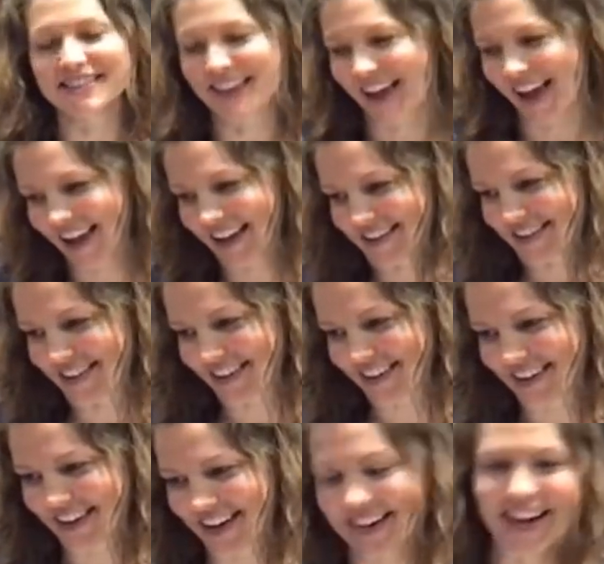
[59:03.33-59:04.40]
at the end.
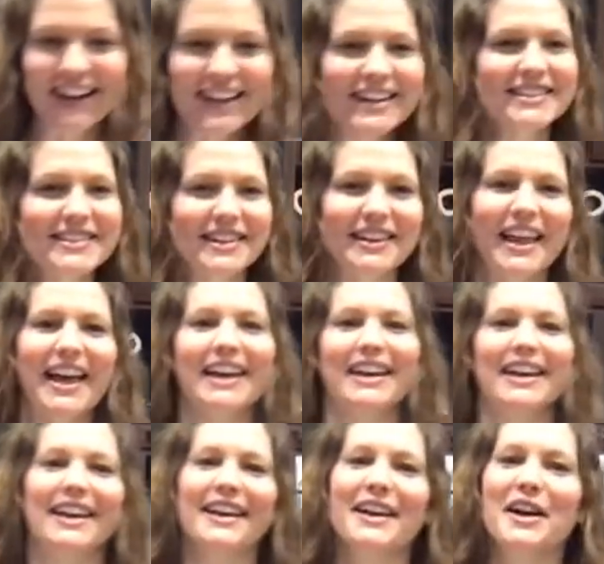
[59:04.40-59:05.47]
Canadians are like,
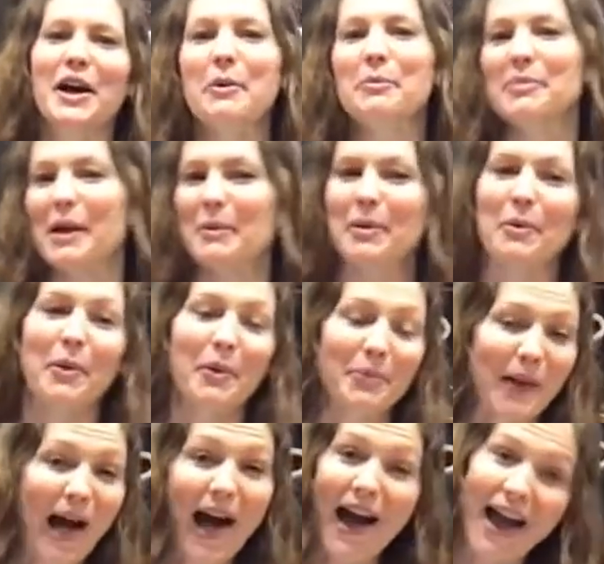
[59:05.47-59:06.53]
blah, blah, blah,
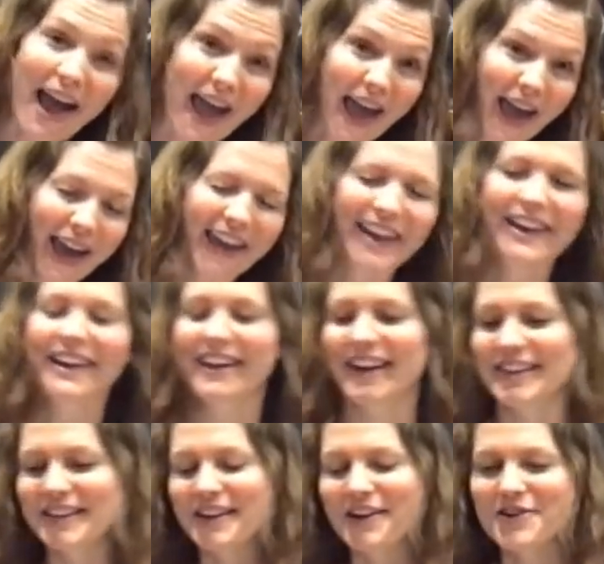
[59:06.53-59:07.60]
blah, eh?
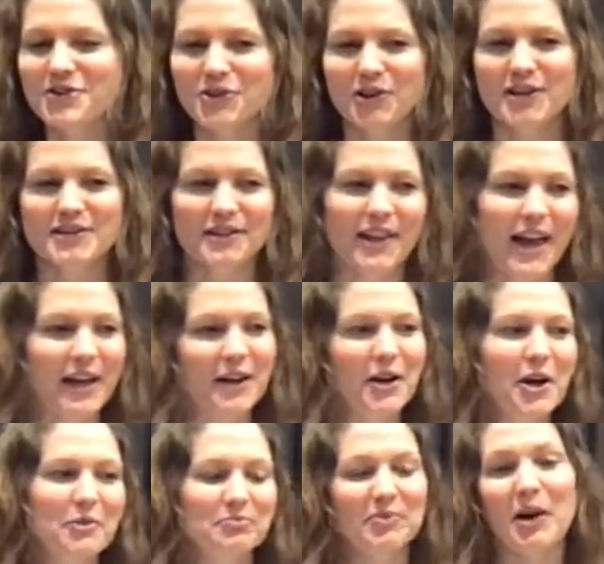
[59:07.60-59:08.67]
And then Australians are like,
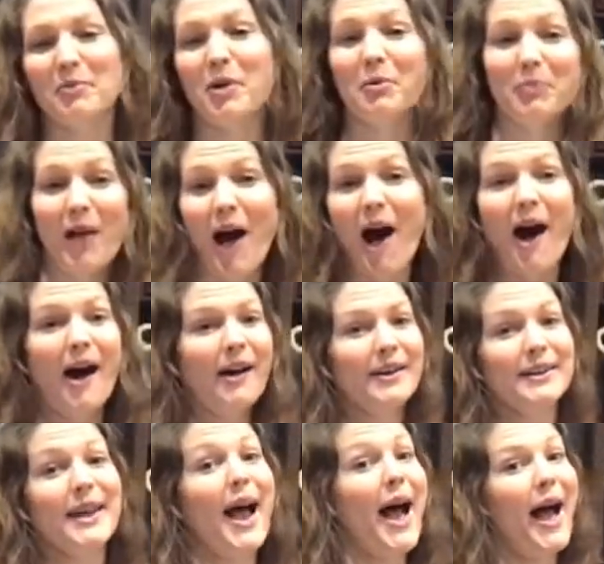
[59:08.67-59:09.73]
blah, blah, blah,
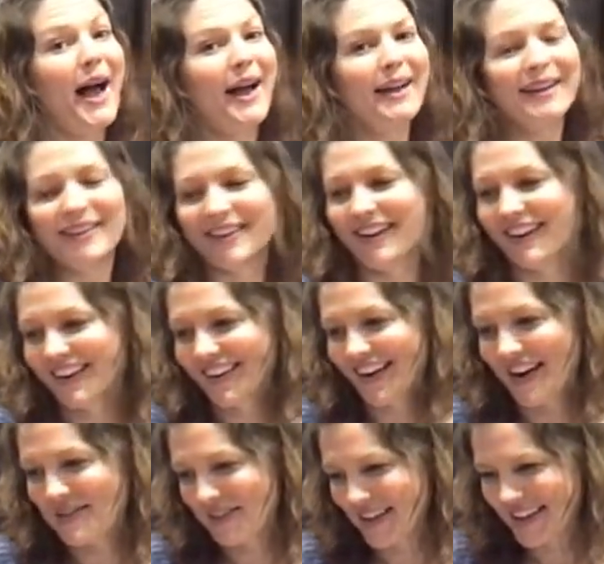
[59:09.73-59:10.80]
yeah?
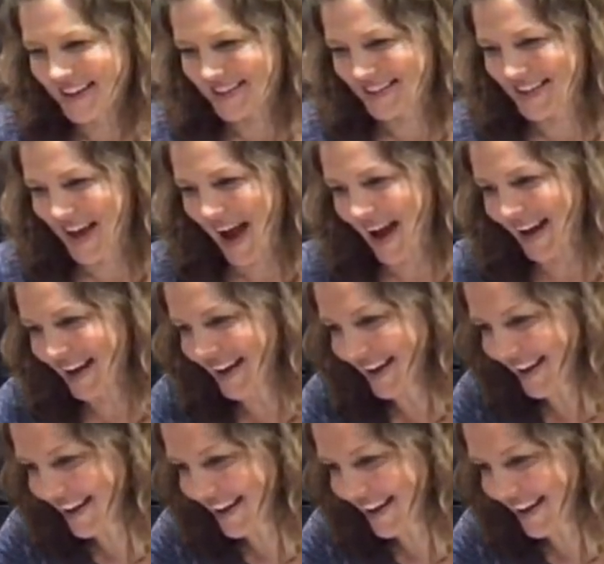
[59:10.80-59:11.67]
I think it's yeah.